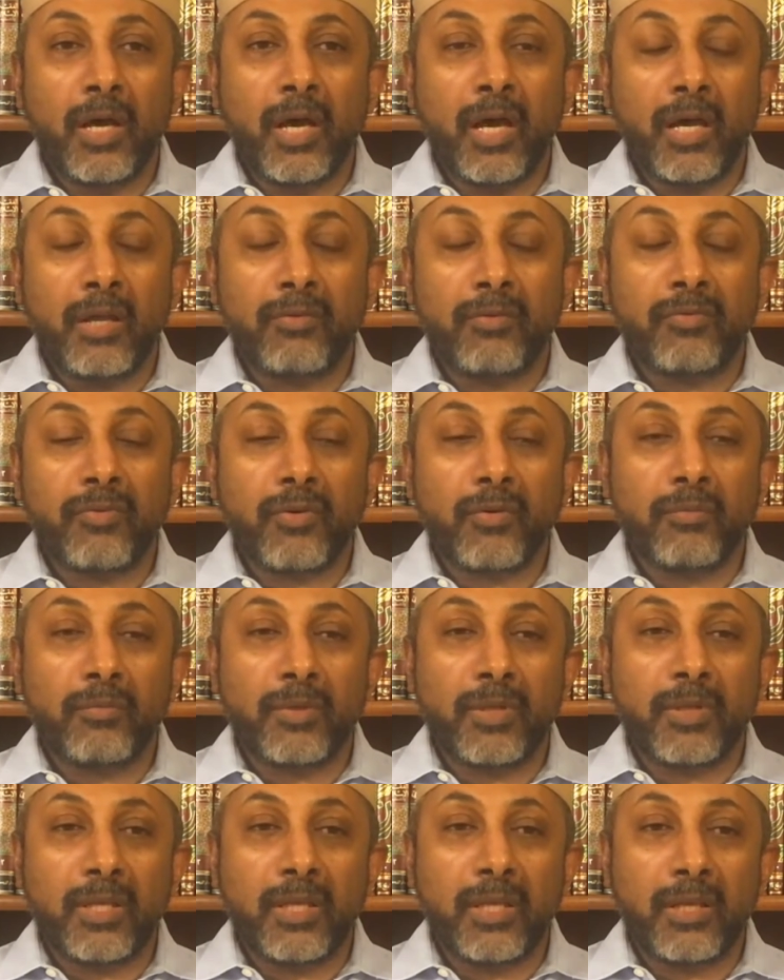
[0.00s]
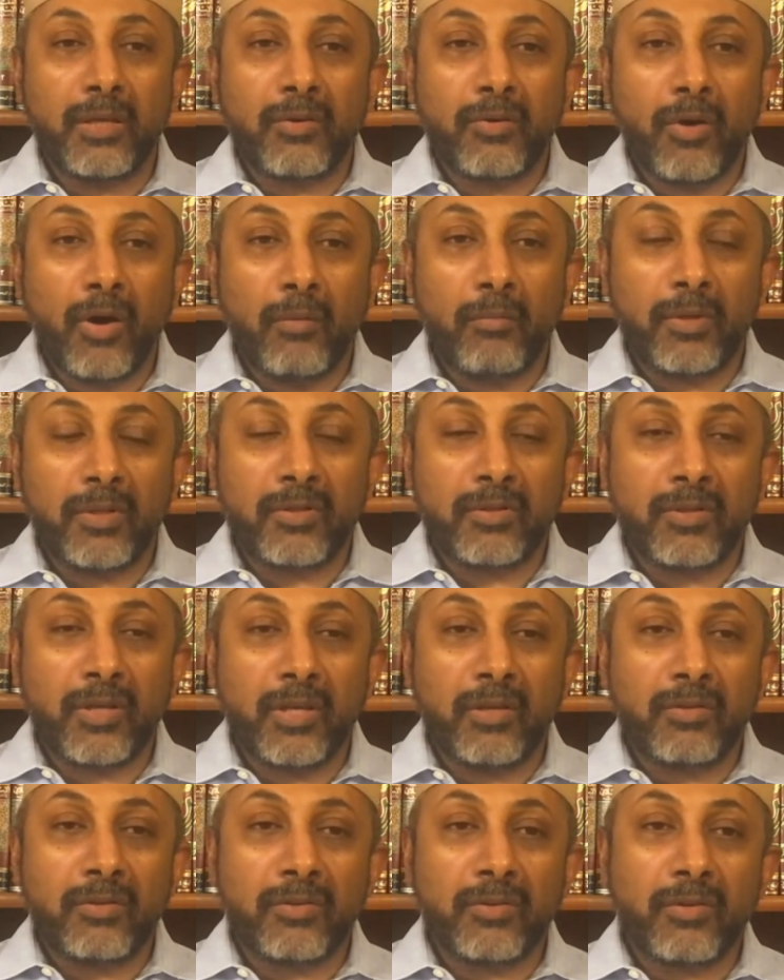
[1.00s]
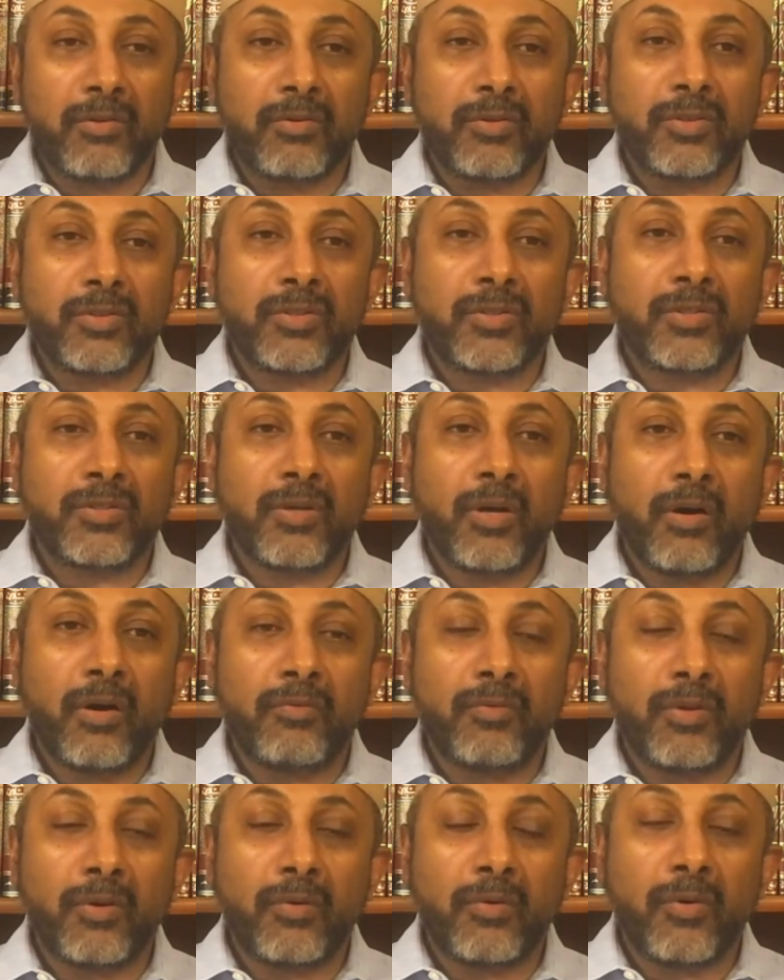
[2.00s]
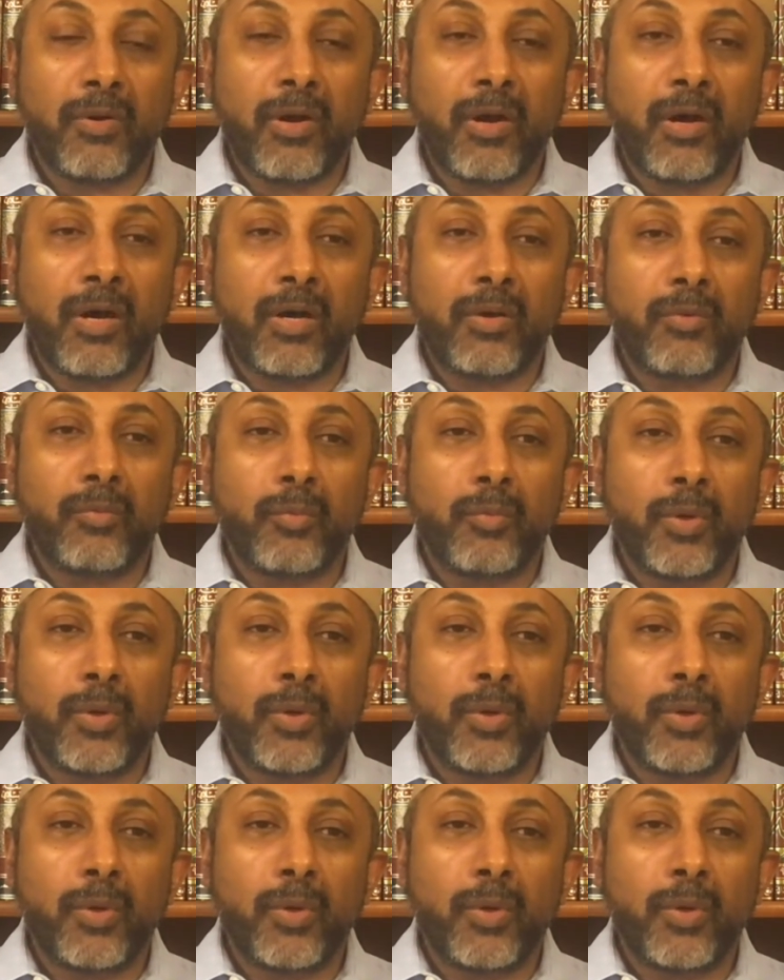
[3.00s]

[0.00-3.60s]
and from the commentators of the Quran,